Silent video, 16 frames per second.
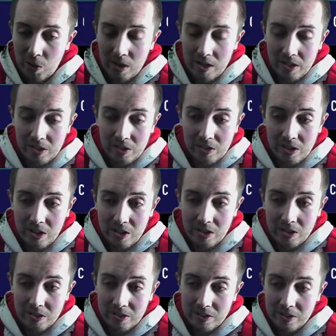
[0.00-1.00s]
a good
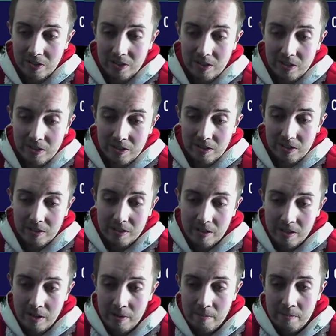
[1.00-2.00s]
card.
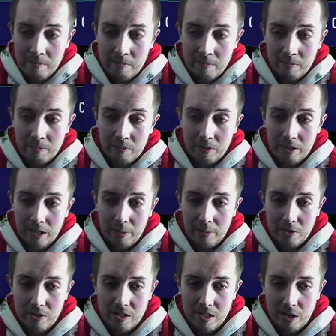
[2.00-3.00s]
How much
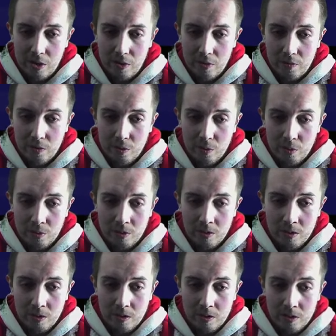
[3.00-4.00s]
does he go for?
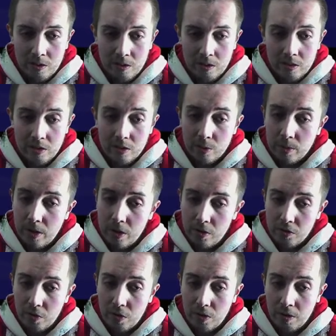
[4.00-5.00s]
So he goes
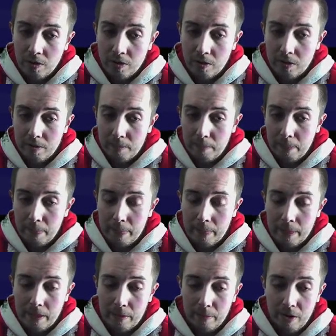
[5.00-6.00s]
for
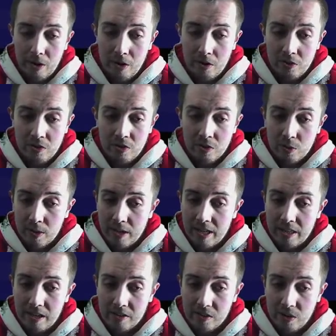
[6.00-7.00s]
about
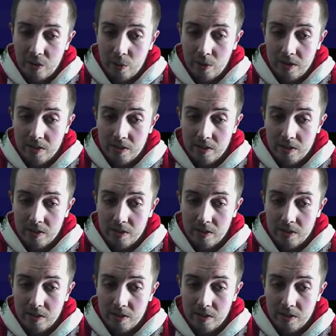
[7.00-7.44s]
120,000 coins,